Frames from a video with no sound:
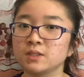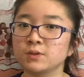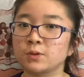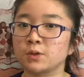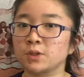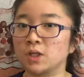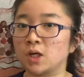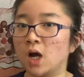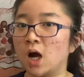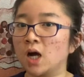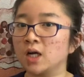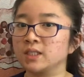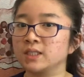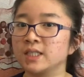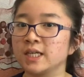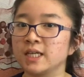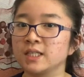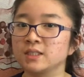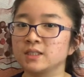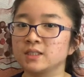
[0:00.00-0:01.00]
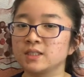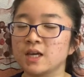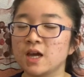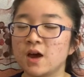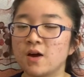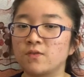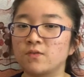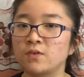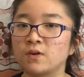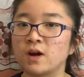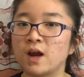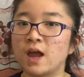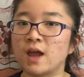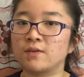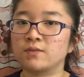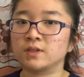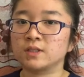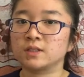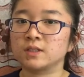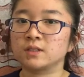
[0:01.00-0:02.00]
or the content for
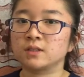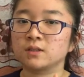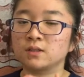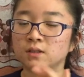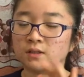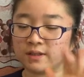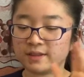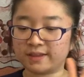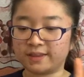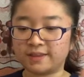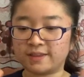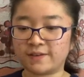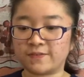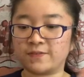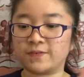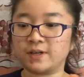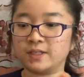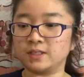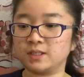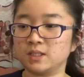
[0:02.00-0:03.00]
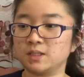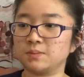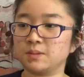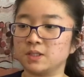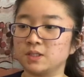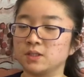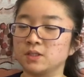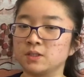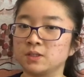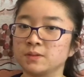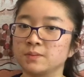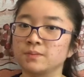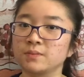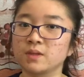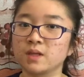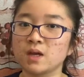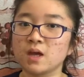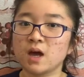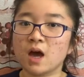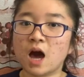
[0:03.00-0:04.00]
every single different
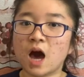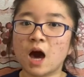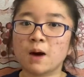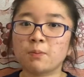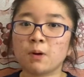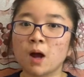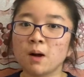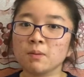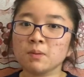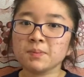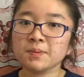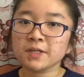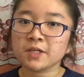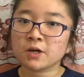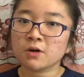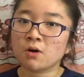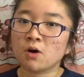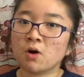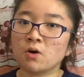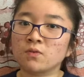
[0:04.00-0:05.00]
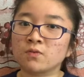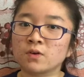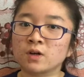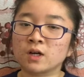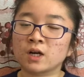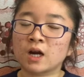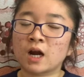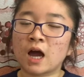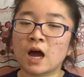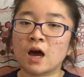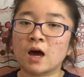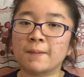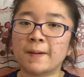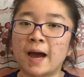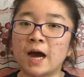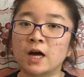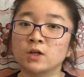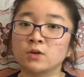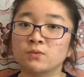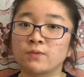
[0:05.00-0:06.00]
DBQ. I'll probably go over
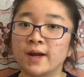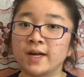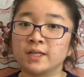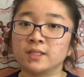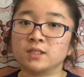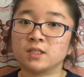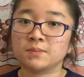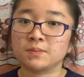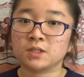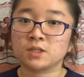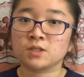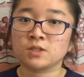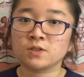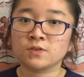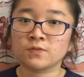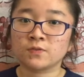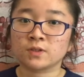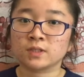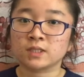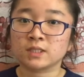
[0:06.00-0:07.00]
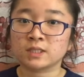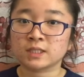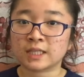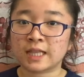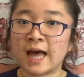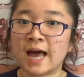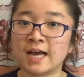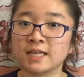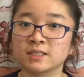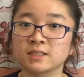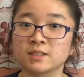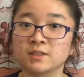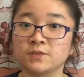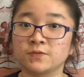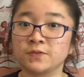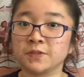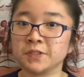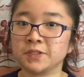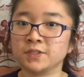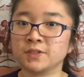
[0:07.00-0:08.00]
how to write a DBQ for this class in a
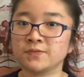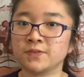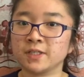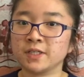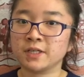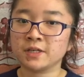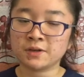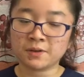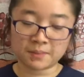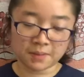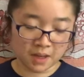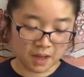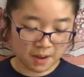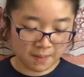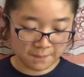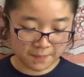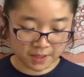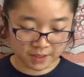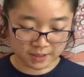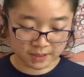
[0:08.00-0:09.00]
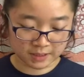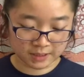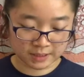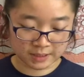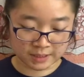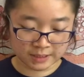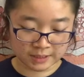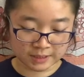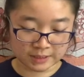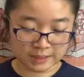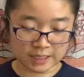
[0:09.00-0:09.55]
future video, but this is